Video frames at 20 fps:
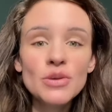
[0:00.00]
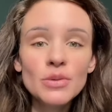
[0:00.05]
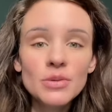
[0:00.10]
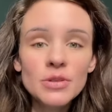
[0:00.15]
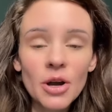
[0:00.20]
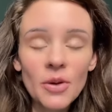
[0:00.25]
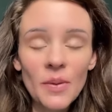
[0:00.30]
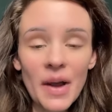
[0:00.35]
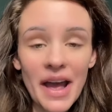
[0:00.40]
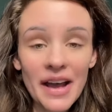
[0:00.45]
You
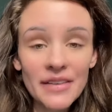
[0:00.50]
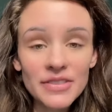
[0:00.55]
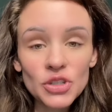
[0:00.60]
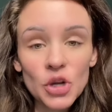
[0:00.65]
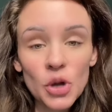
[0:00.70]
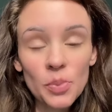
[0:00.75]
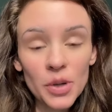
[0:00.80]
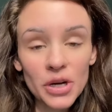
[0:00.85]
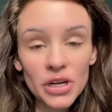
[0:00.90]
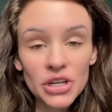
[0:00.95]
don't have to
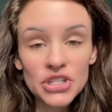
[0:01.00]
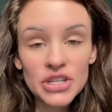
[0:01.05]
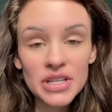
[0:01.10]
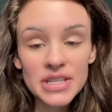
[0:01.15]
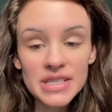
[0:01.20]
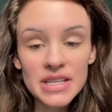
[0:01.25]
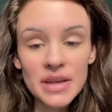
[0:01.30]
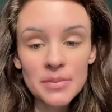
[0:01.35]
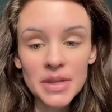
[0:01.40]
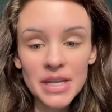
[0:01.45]
go
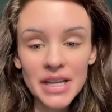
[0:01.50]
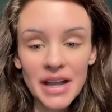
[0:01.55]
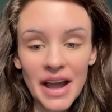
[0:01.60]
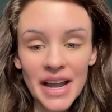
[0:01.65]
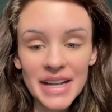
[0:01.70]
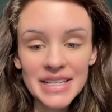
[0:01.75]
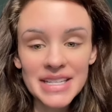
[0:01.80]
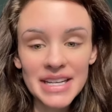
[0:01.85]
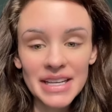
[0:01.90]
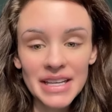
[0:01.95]
purchase something
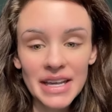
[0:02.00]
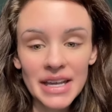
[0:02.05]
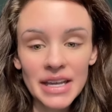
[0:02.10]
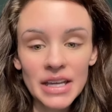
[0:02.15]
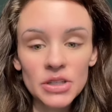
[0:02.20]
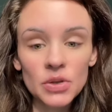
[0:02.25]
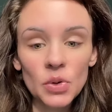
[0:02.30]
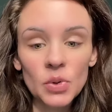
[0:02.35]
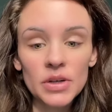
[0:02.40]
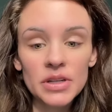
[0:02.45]
high
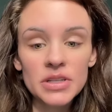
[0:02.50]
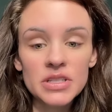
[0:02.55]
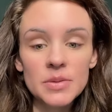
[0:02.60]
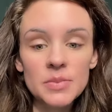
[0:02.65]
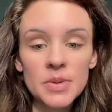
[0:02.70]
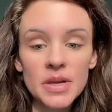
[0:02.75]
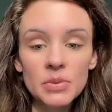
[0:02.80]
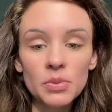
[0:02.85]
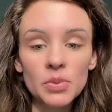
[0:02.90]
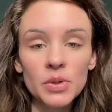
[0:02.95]
ticket in order to
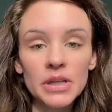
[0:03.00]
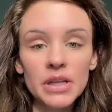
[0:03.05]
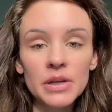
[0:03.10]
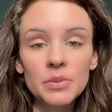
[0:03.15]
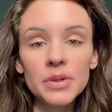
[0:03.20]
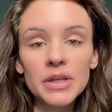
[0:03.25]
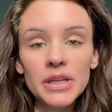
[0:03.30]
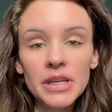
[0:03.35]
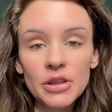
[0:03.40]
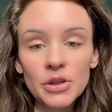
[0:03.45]
be really,
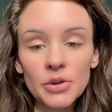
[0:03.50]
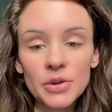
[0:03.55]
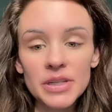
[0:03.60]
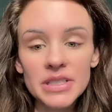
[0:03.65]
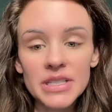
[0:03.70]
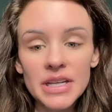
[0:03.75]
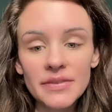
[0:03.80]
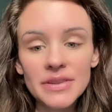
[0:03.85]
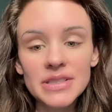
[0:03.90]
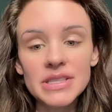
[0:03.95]
really
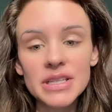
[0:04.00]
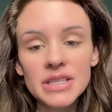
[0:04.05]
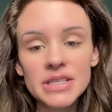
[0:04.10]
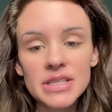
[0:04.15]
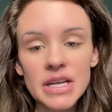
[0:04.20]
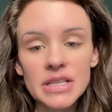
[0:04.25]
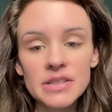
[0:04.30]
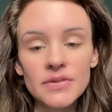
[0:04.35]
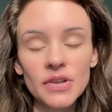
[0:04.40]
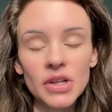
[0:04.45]
lucrative and
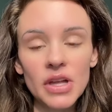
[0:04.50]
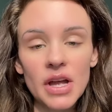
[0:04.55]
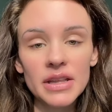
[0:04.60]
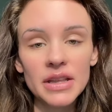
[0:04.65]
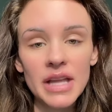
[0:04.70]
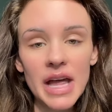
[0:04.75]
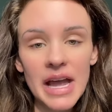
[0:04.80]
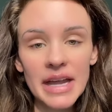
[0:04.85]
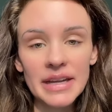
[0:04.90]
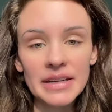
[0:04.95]
successful
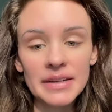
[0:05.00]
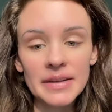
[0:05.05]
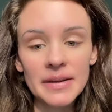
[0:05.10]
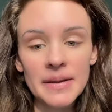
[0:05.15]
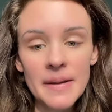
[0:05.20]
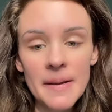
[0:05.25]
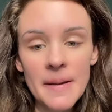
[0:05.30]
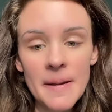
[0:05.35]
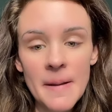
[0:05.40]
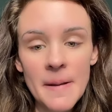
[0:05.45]
online.
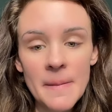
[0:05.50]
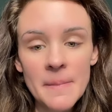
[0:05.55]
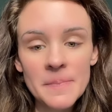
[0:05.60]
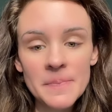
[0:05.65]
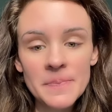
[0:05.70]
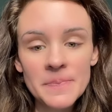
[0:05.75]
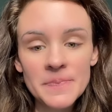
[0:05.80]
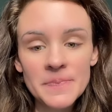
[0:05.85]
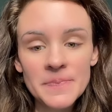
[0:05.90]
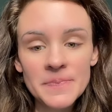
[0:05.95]

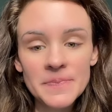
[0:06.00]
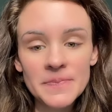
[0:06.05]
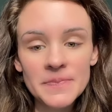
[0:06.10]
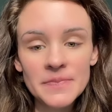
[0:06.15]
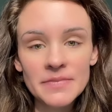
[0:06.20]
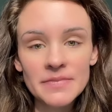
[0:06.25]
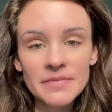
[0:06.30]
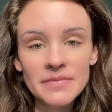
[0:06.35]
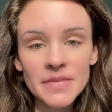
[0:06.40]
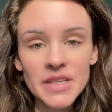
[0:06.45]

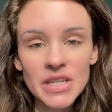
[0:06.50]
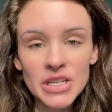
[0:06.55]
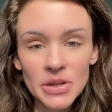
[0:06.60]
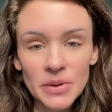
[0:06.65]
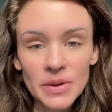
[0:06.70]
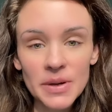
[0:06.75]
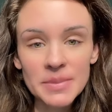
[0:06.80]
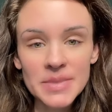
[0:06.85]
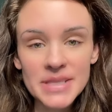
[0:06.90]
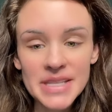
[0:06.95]
You
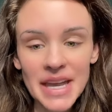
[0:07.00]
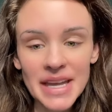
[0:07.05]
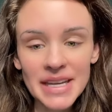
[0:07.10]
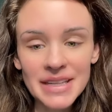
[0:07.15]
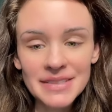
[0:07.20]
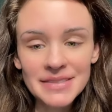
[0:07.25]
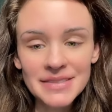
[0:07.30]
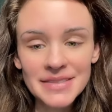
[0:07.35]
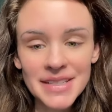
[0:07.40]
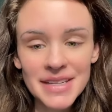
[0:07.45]
know what I'm
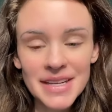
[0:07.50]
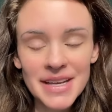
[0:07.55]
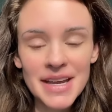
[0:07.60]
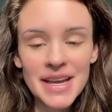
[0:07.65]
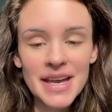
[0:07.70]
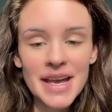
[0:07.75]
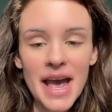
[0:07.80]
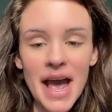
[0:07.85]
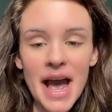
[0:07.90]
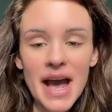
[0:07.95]
saying?
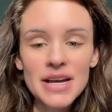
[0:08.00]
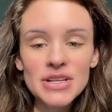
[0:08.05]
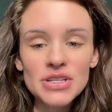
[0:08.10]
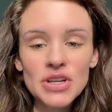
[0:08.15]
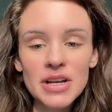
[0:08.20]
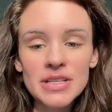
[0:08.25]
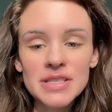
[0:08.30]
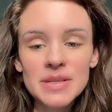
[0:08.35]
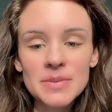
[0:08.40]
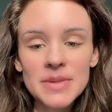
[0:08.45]
Ash,
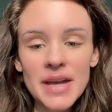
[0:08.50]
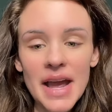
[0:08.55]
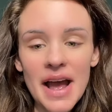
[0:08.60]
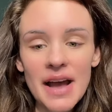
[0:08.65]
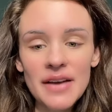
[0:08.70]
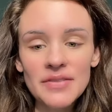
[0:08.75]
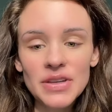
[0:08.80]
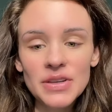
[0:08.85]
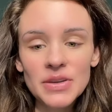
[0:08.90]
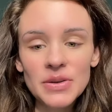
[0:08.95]
awesome to
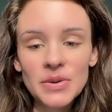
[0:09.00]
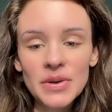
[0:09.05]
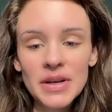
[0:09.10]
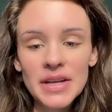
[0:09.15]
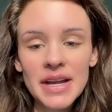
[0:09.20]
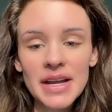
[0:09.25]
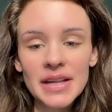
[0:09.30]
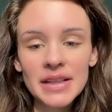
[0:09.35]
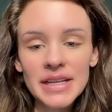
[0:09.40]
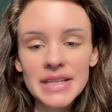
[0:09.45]
have
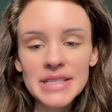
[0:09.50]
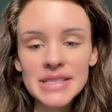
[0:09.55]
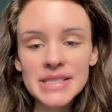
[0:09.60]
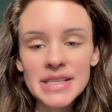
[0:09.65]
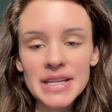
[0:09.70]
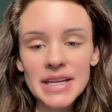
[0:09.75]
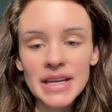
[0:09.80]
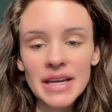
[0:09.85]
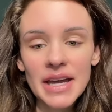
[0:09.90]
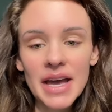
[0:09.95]
you. Let's
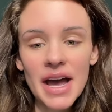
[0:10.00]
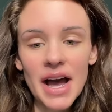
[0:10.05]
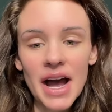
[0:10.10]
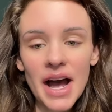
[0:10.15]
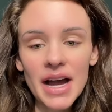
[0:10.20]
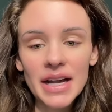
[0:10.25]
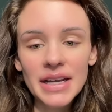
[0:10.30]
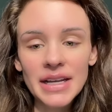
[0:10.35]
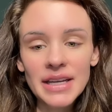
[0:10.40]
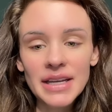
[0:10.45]
see.
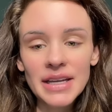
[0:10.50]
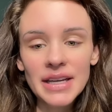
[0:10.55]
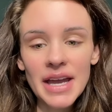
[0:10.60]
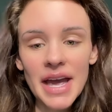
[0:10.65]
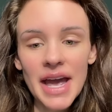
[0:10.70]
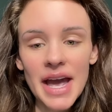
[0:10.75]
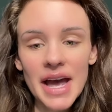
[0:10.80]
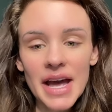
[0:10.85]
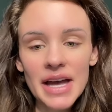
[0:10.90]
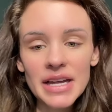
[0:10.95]
Honey
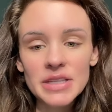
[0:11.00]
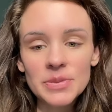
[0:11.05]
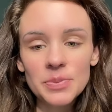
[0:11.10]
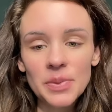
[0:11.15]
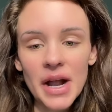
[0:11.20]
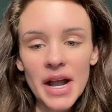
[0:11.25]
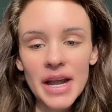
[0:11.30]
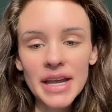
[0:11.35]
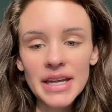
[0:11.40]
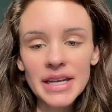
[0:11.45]
and
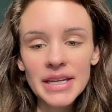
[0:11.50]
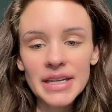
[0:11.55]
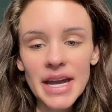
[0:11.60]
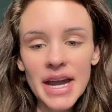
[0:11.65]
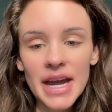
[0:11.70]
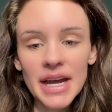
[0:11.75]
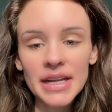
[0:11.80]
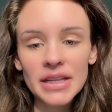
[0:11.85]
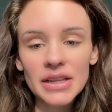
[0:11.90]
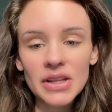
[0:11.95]
Brian
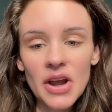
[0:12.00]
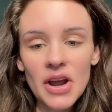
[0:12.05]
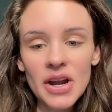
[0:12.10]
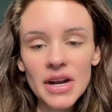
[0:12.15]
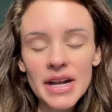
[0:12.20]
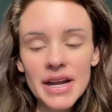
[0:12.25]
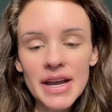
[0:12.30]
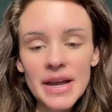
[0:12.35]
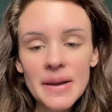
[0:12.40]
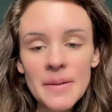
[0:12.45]
and
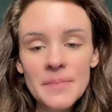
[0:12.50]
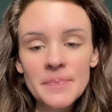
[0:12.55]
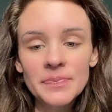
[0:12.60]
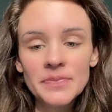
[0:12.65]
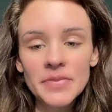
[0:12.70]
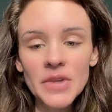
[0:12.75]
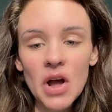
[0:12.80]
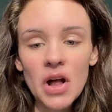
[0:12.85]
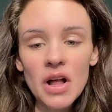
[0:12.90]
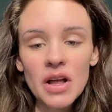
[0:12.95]
Laura,
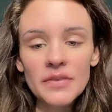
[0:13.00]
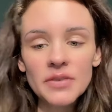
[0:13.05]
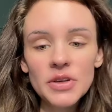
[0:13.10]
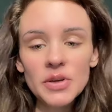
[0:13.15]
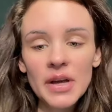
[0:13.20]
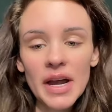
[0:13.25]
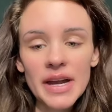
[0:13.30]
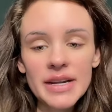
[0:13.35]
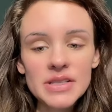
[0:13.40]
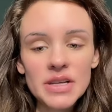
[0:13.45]
all of
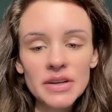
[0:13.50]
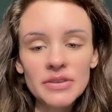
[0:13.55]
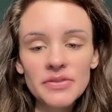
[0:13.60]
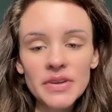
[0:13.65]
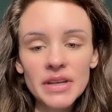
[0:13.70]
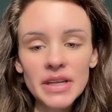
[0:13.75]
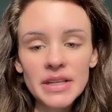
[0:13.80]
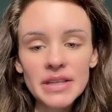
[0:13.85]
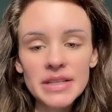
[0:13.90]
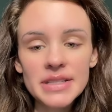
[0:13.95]
you guys are
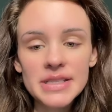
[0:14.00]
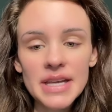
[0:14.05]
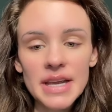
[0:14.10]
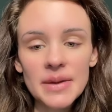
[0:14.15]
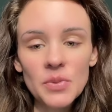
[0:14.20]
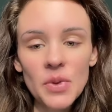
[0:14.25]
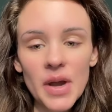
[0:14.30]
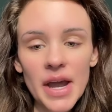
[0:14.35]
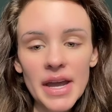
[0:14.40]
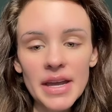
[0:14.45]
feeling the
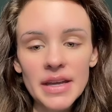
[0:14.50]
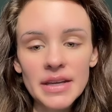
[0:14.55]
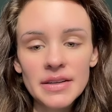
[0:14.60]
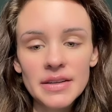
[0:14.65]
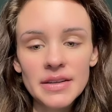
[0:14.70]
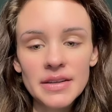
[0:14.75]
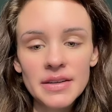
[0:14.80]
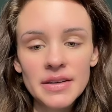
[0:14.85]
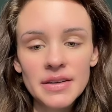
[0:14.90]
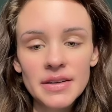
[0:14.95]
same way.